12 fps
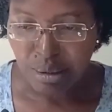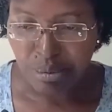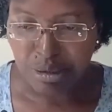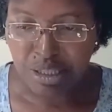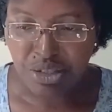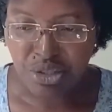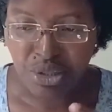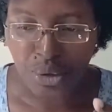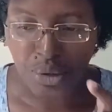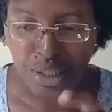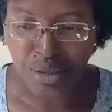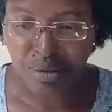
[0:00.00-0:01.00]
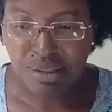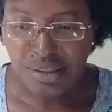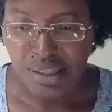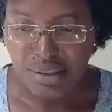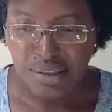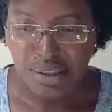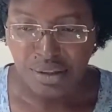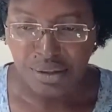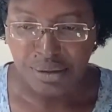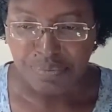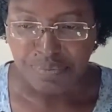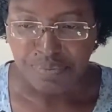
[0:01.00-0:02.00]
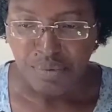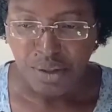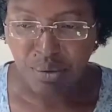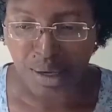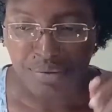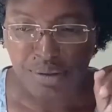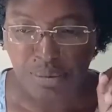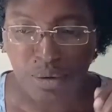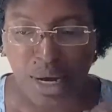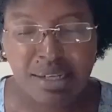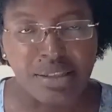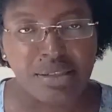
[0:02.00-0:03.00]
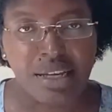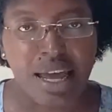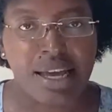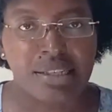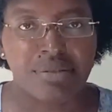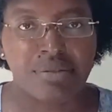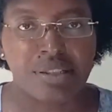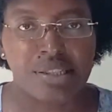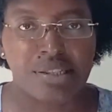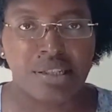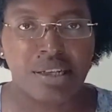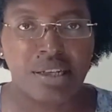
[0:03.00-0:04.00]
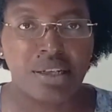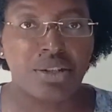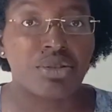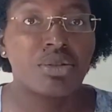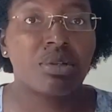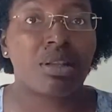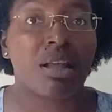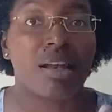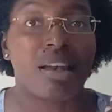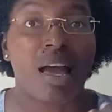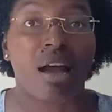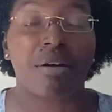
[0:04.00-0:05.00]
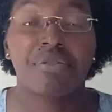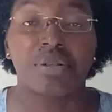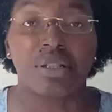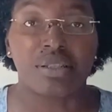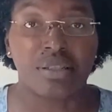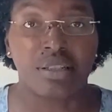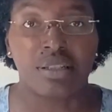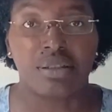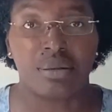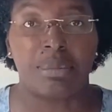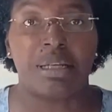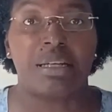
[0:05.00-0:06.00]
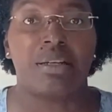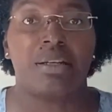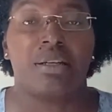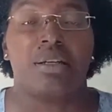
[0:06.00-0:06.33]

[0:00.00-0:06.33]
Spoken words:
Please note here, it says here, you have to practice active listening. You're doing that now if you're listening to me.